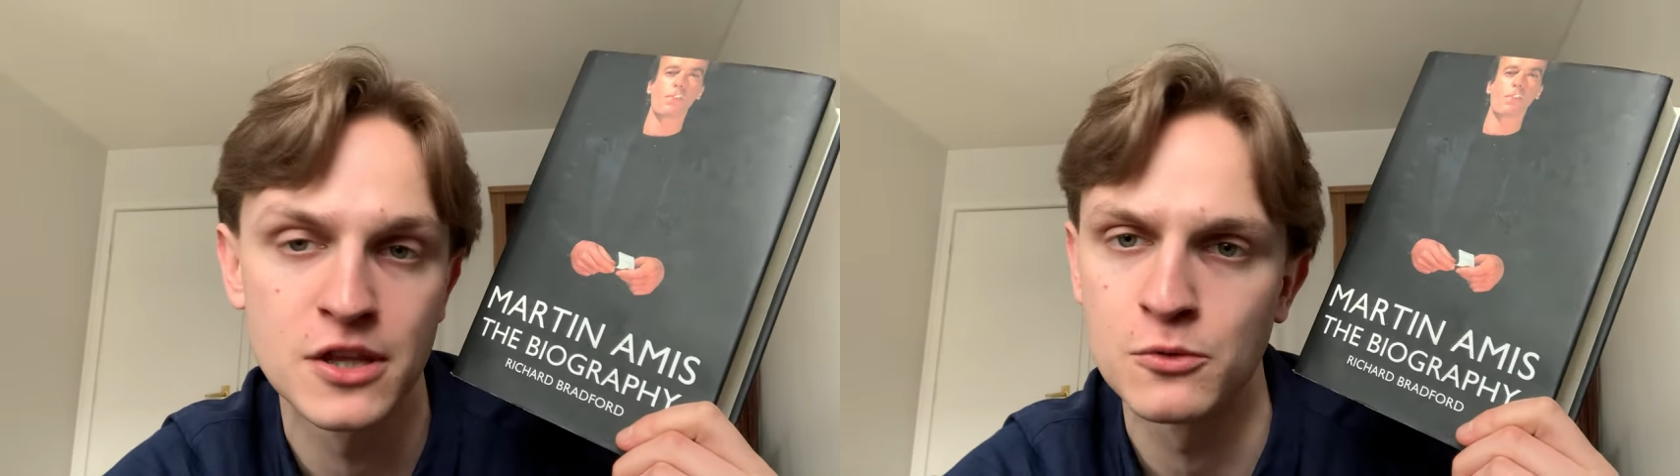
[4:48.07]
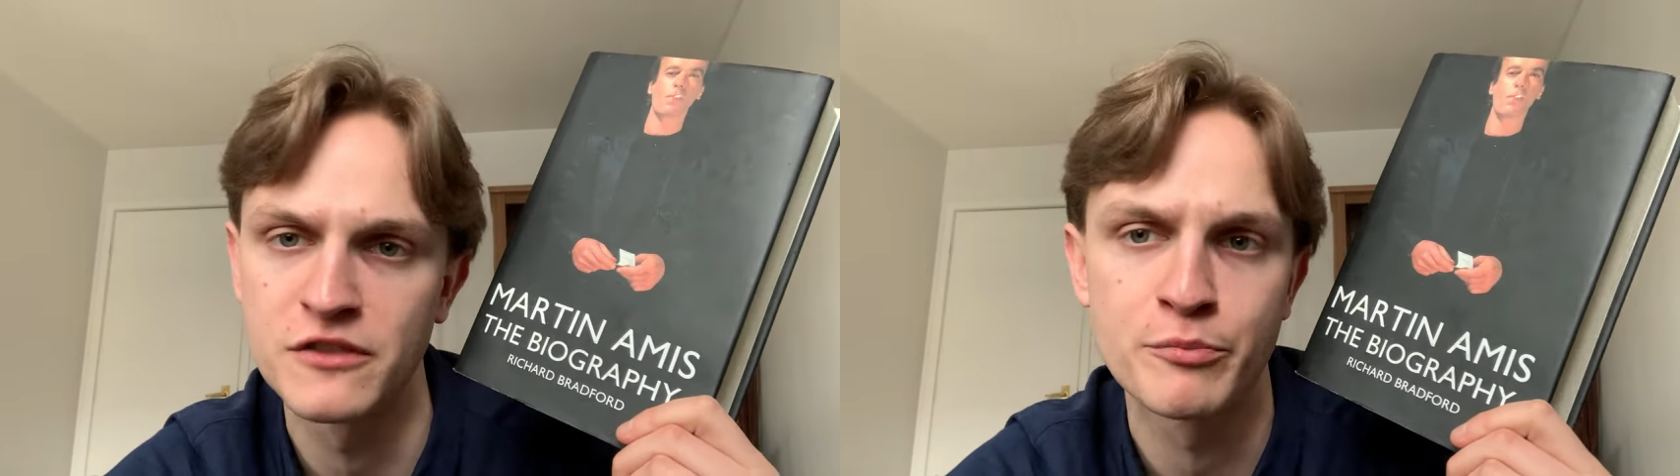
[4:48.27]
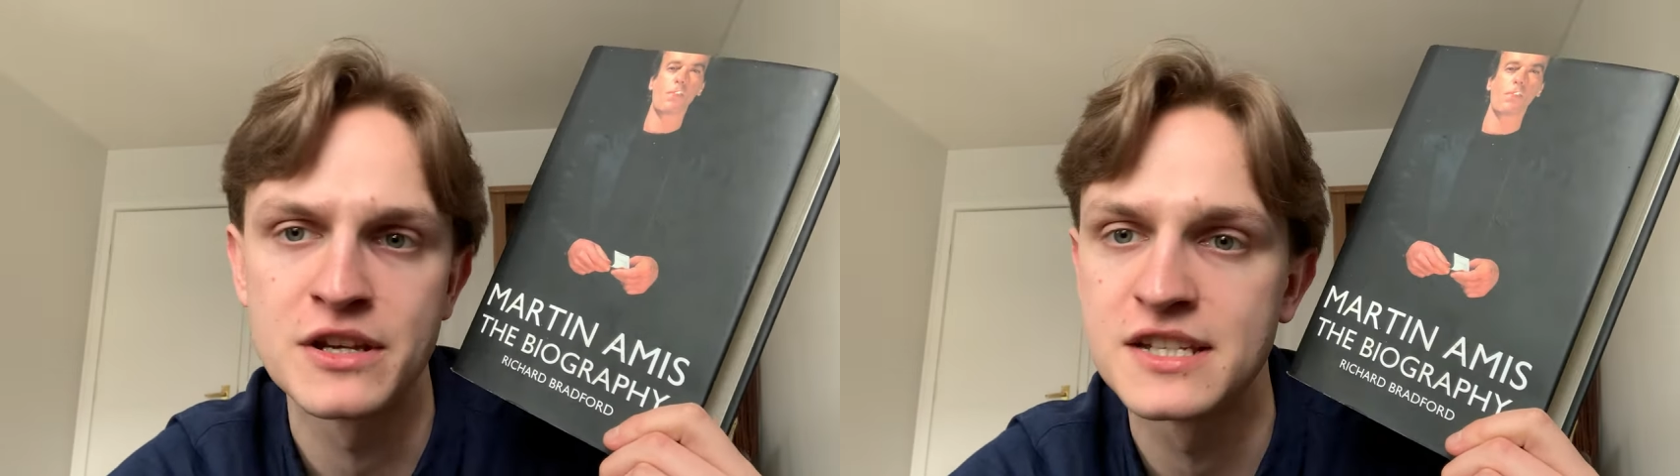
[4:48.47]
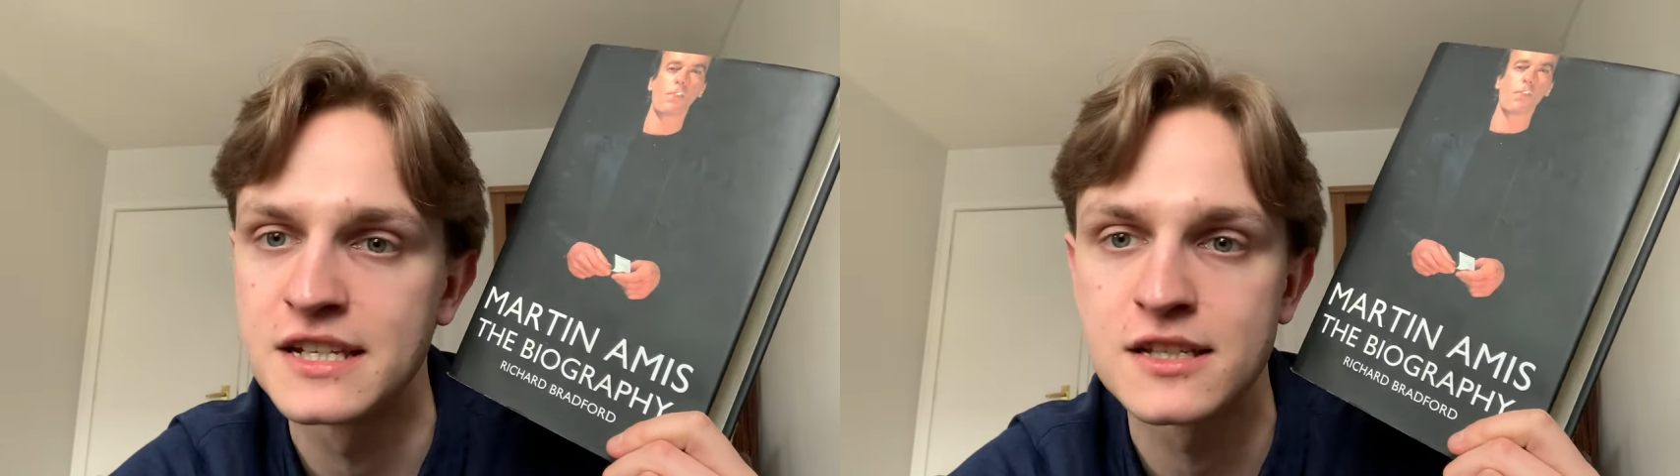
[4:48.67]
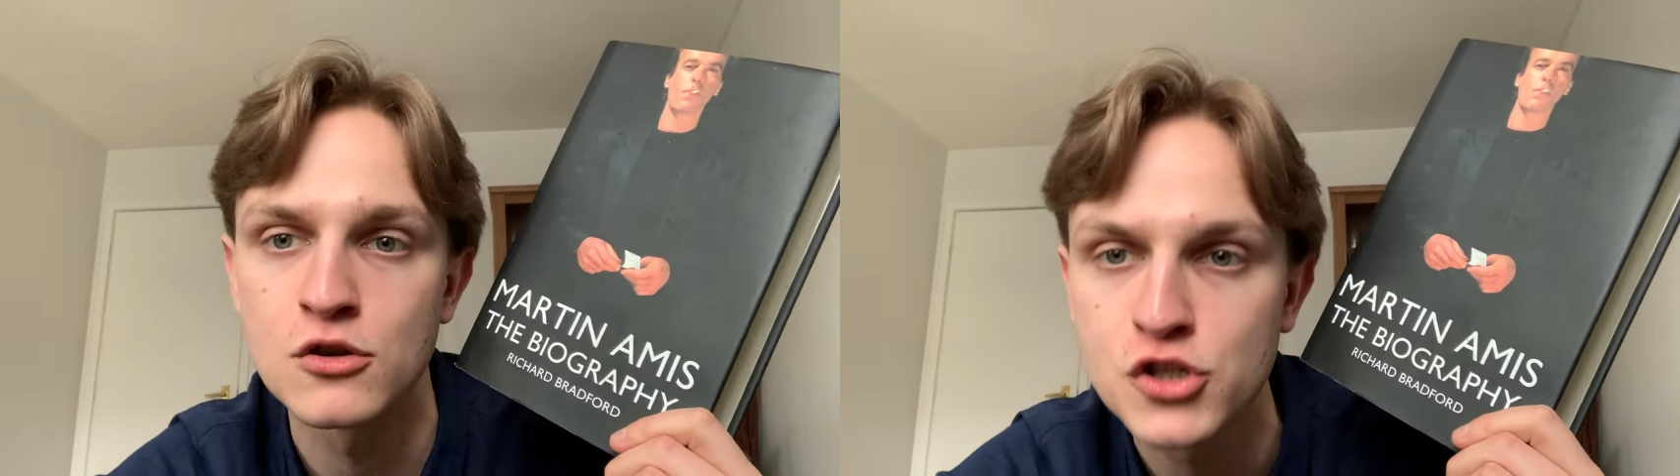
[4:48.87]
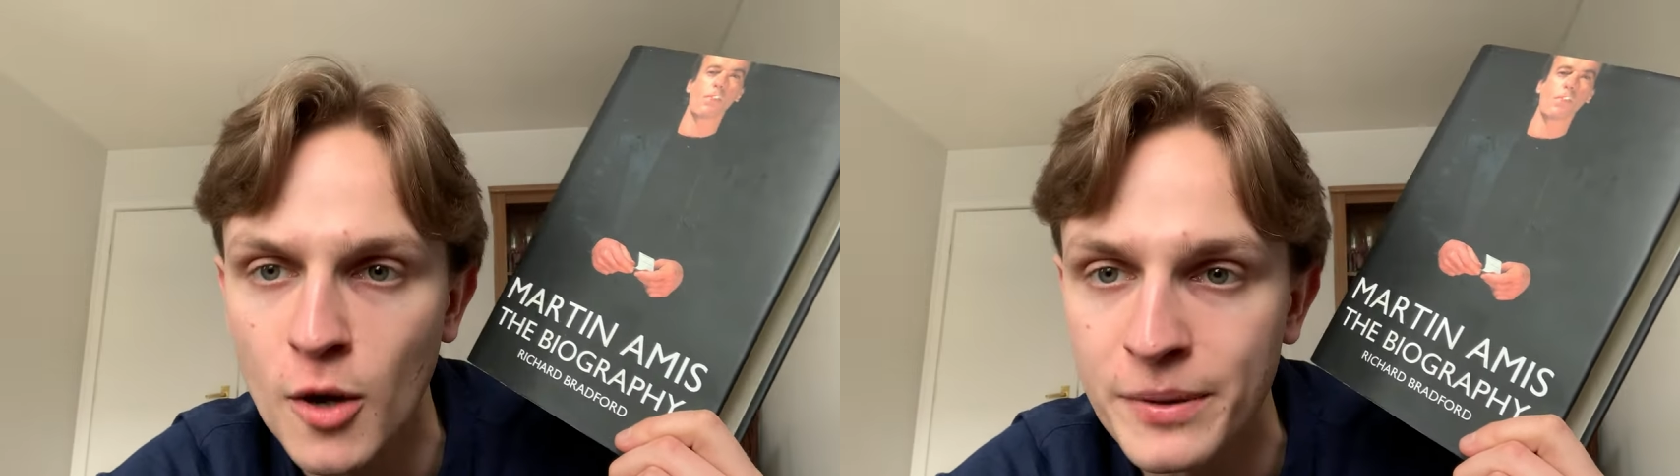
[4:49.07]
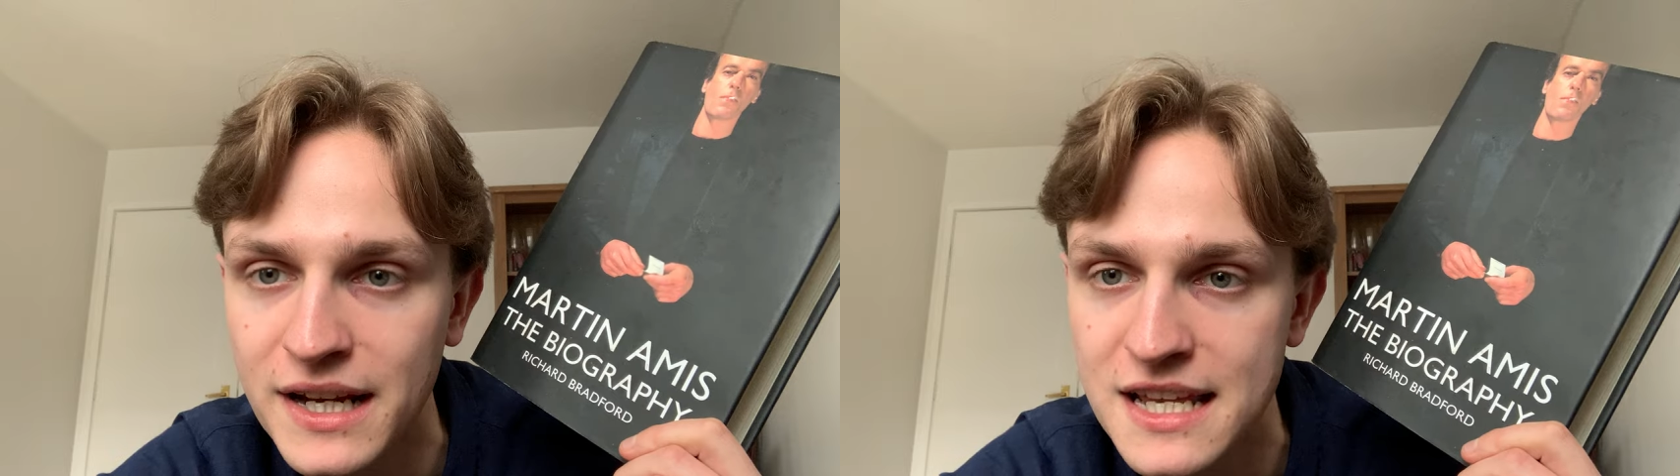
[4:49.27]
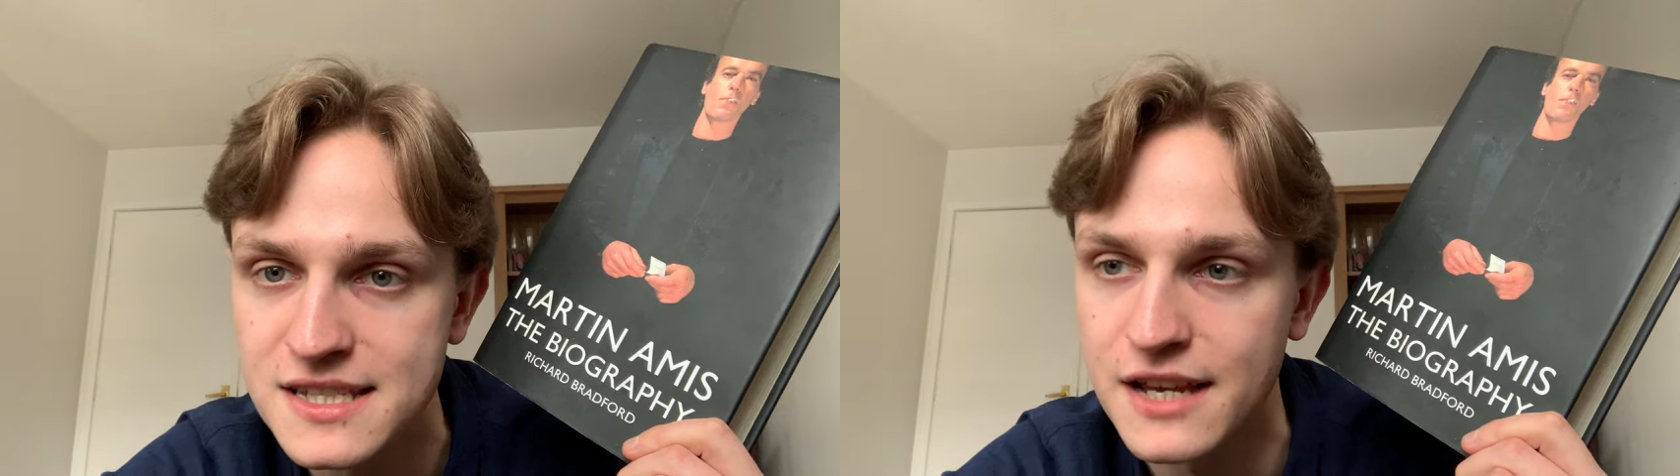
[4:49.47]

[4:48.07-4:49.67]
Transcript: that would have printed his own shopping list,